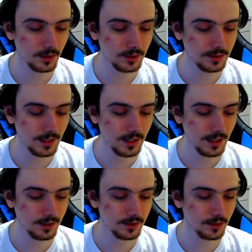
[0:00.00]

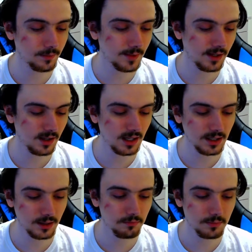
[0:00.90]
Takes something
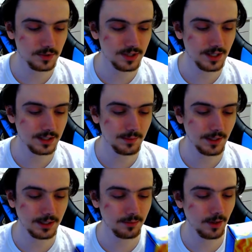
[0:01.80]
like 6
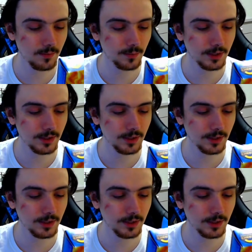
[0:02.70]
minutes probably to